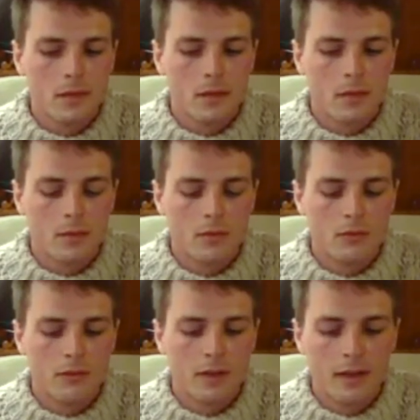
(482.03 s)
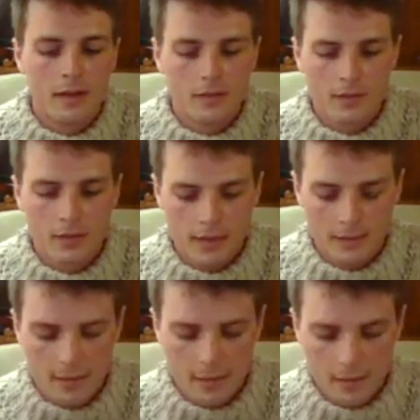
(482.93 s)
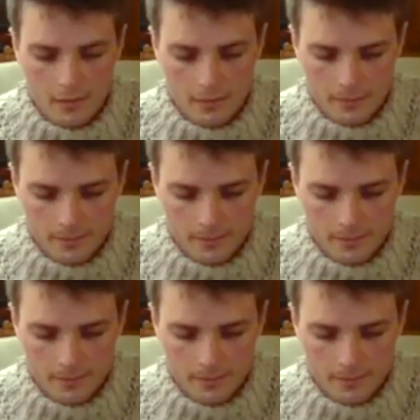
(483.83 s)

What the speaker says: and up to 5 on the exhale.